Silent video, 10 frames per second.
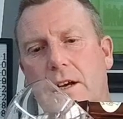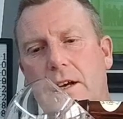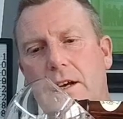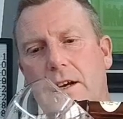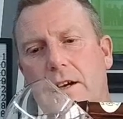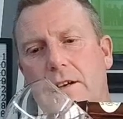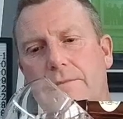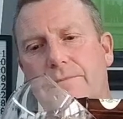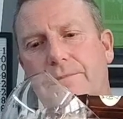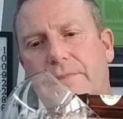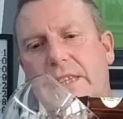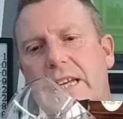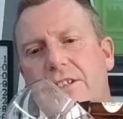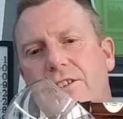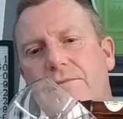How
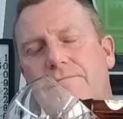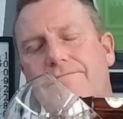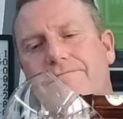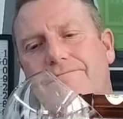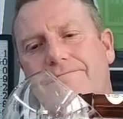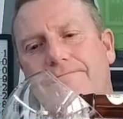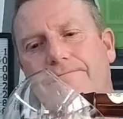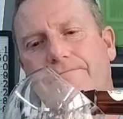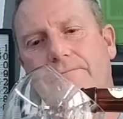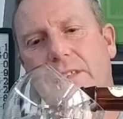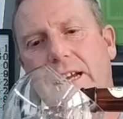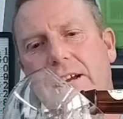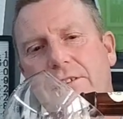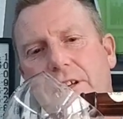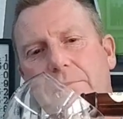
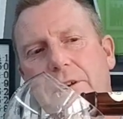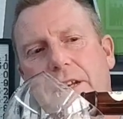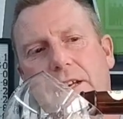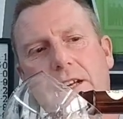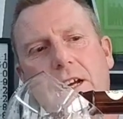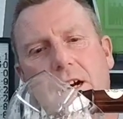can I put it?